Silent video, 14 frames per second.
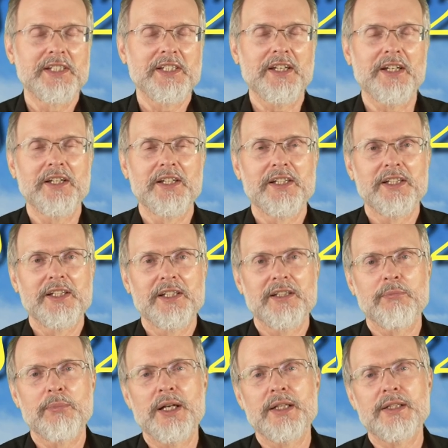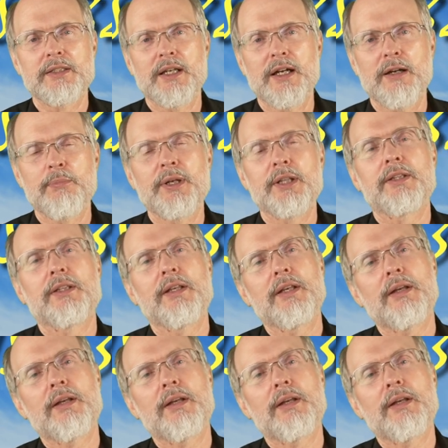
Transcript: Uh, but, uh, but